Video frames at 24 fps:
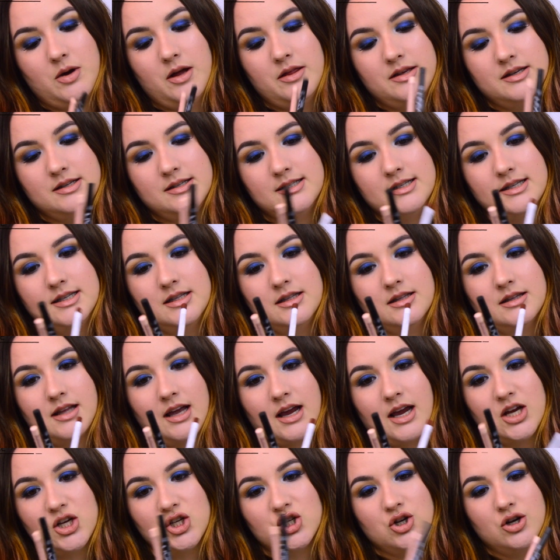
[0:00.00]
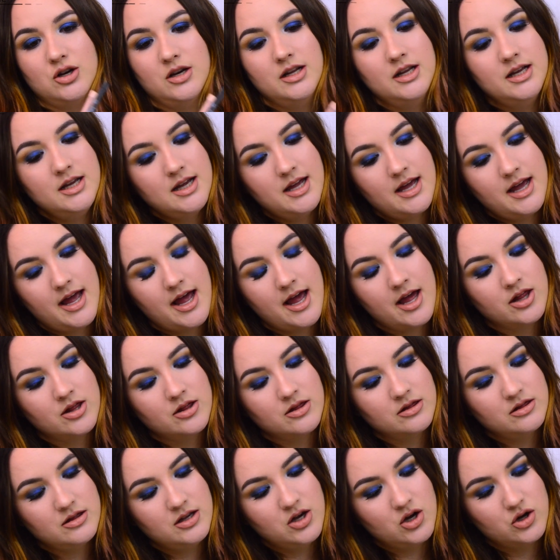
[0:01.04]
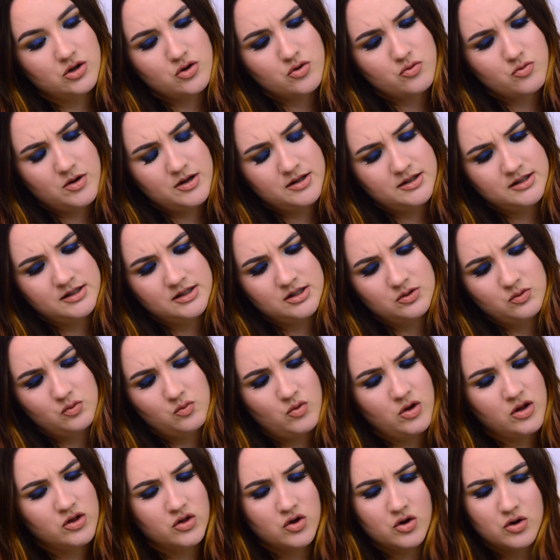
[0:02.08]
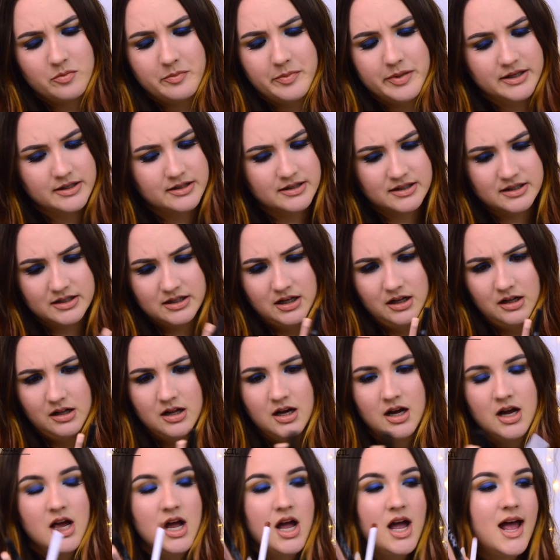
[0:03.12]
one is in Très Jolie, and the other one is Wonder Pencil.